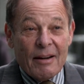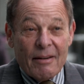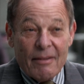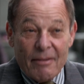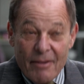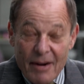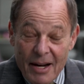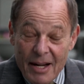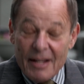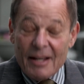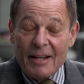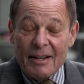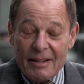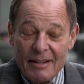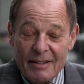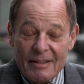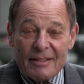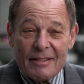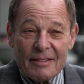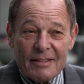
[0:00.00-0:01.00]
Really.
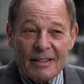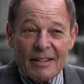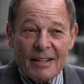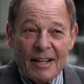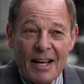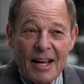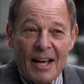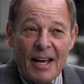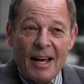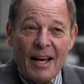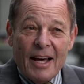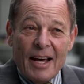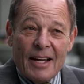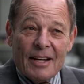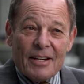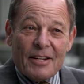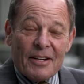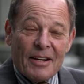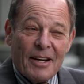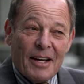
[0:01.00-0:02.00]

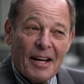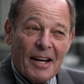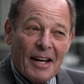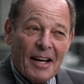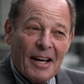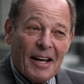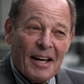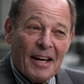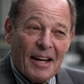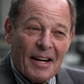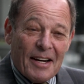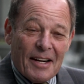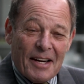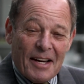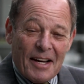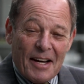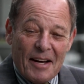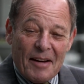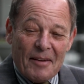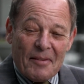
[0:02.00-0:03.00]
And
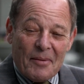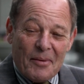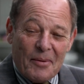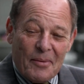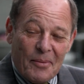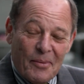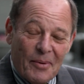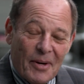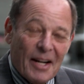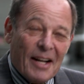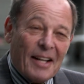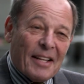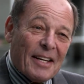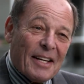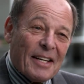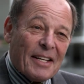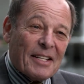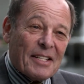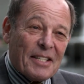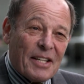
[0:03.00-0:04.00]
what I
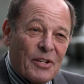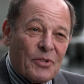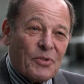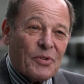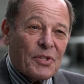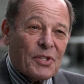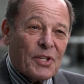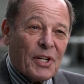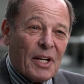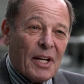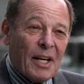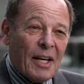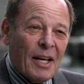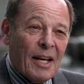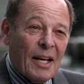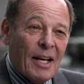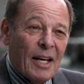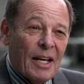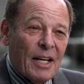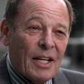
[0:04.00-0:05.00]
think is interesting
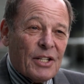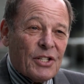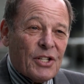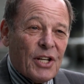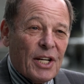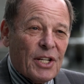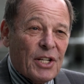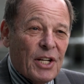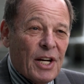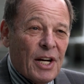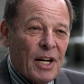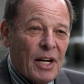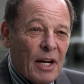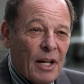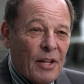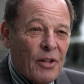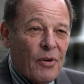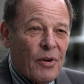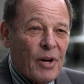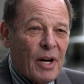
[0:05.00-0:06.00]
is they did
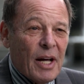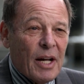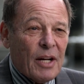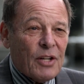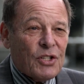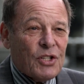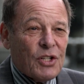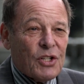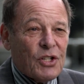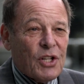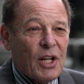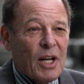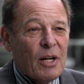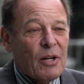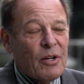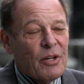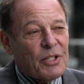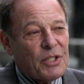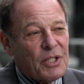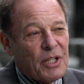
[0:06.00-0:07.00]
another analysis. They
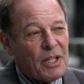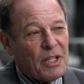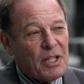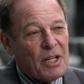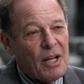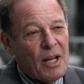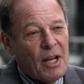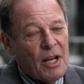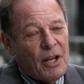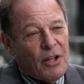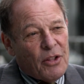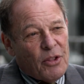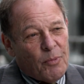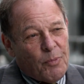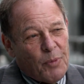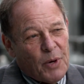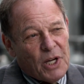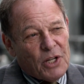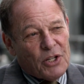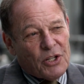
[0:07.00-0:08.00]
looked at the
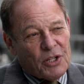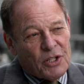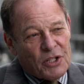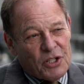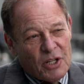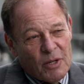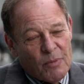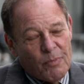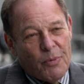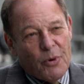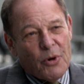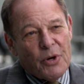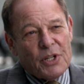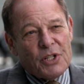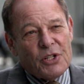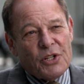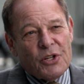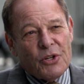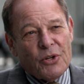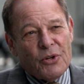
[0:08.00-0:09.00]
patients in
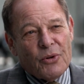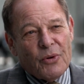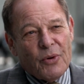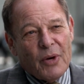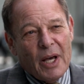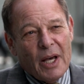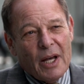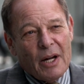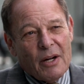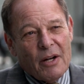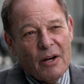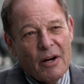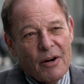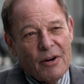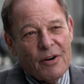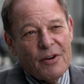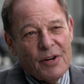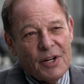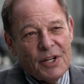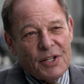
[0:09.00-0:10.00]
POISE-2 who had
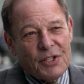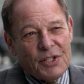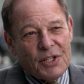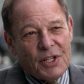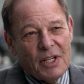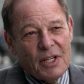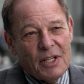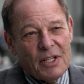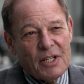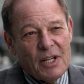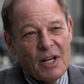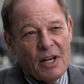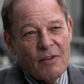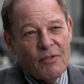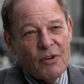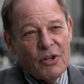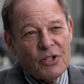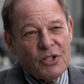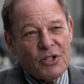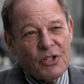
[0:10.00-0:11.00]
coronary disease
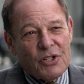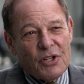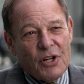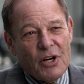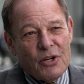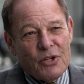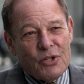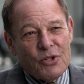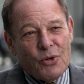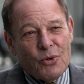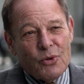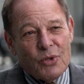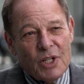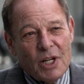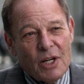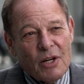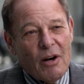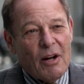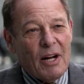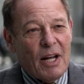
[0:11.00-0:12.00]
versus those who
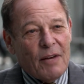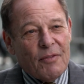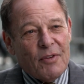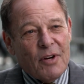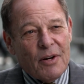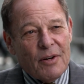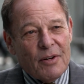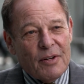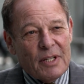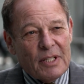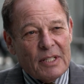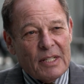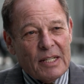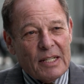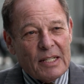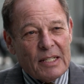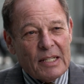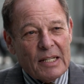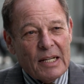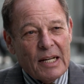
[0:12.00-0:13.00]
did not have coronary
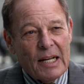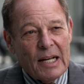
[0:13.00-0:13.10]
disease.